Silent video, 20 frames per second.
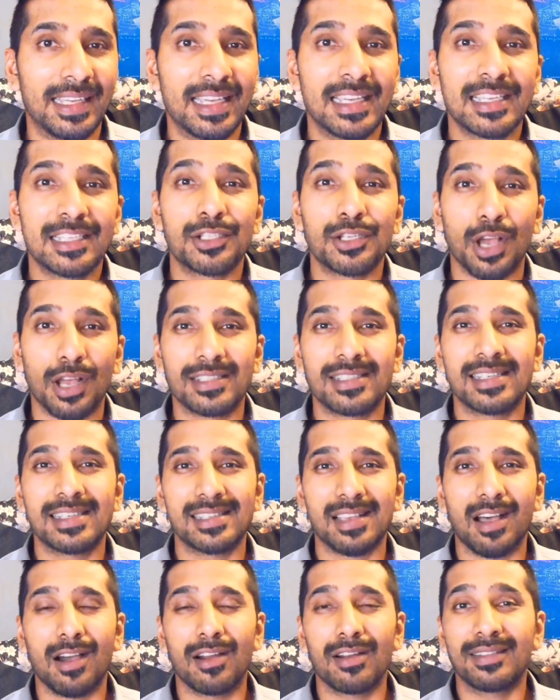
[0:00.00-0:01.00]
chances
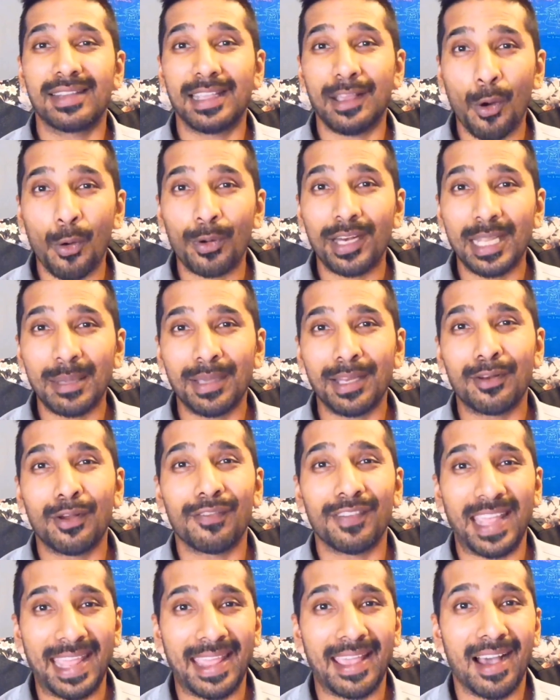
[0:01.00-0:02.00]
are the only bit of
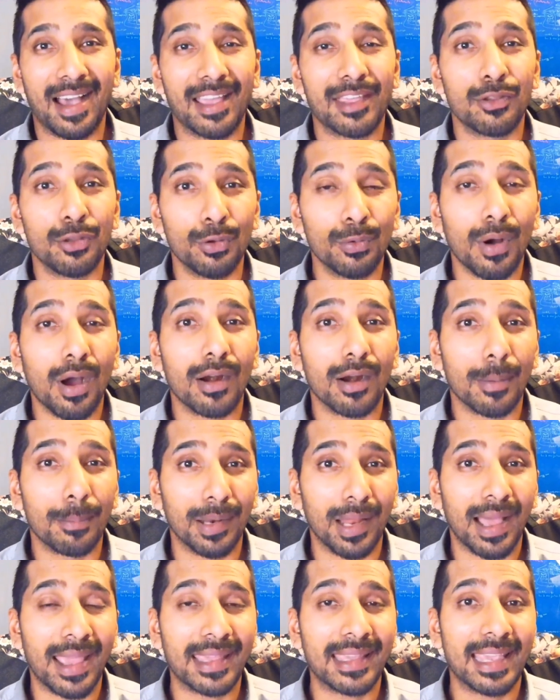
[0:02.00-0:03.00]
AI you are
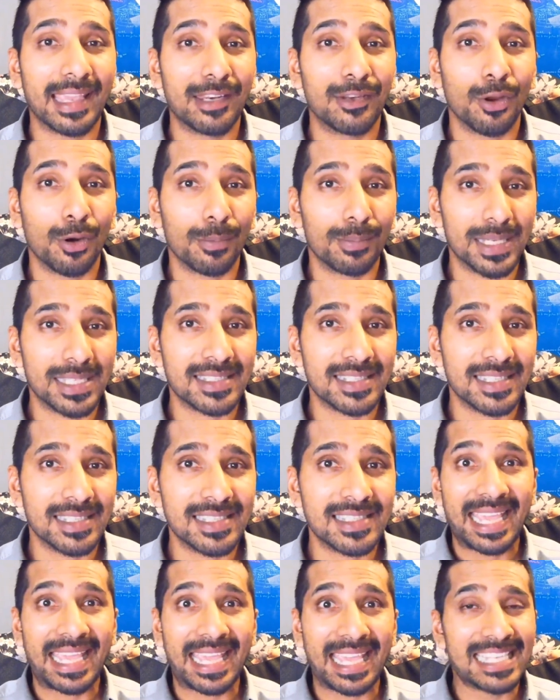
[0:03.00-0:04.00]
applying in your
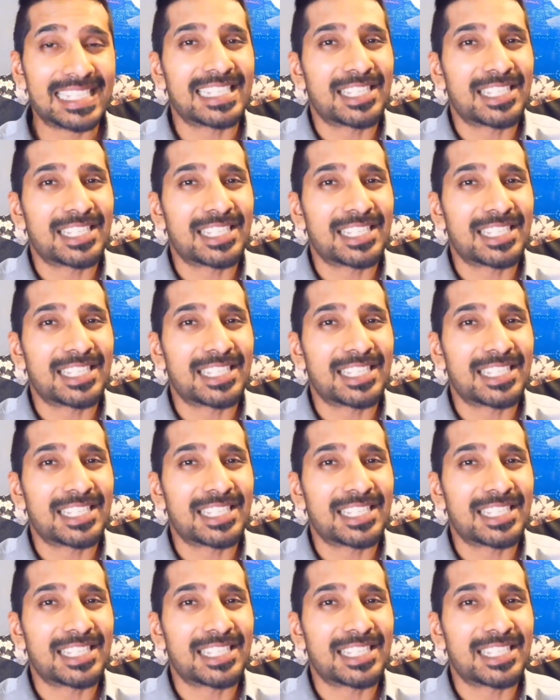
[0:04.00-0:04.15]
business is